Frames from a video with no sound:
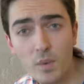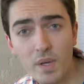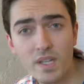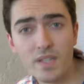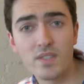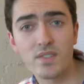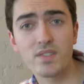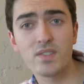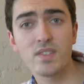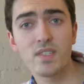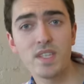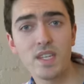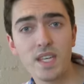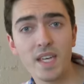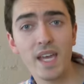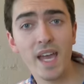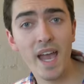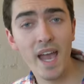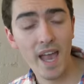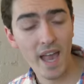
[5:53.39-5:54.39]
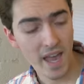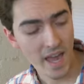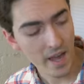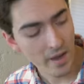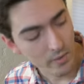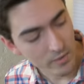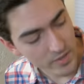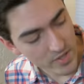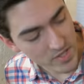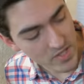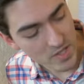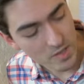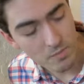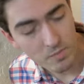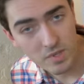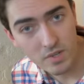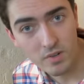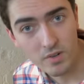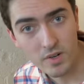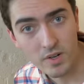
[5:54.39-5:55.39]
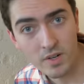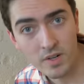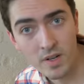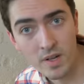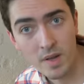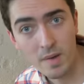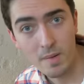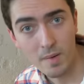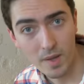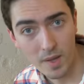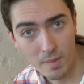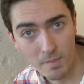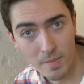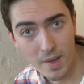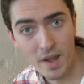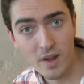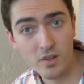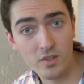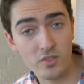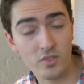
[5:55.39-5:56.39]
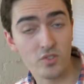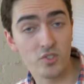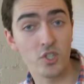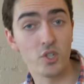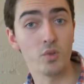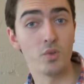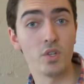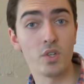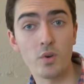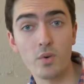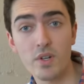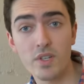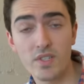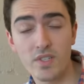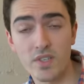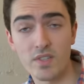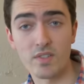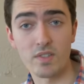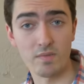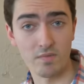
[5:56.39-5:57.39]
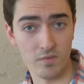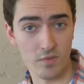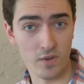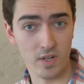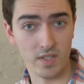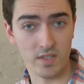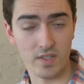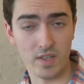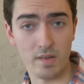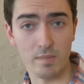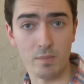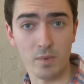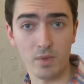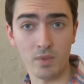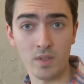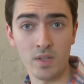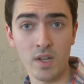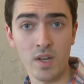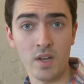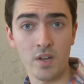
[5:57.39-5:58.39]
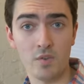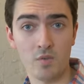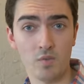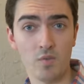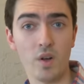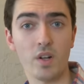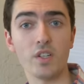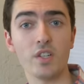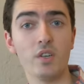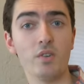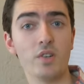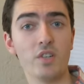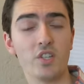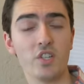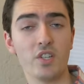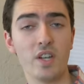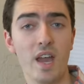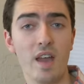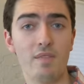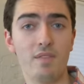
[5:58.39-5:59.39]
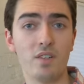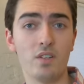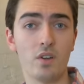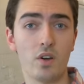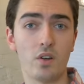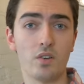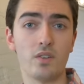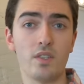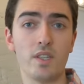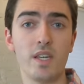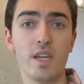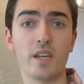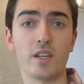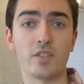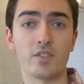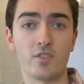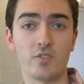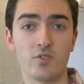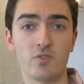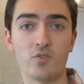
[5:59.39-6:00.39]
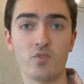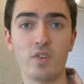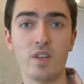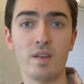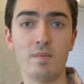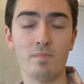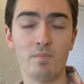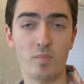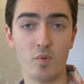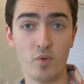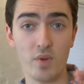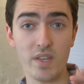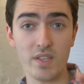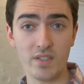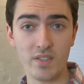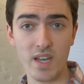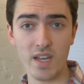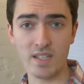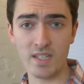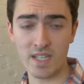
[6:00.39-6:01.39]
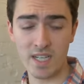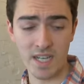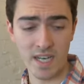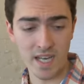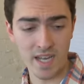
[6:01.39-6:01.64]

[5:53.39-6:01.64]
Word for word: you wanna see how this computer compares to your system, for example, run Unigine Heaven on the Extreme preset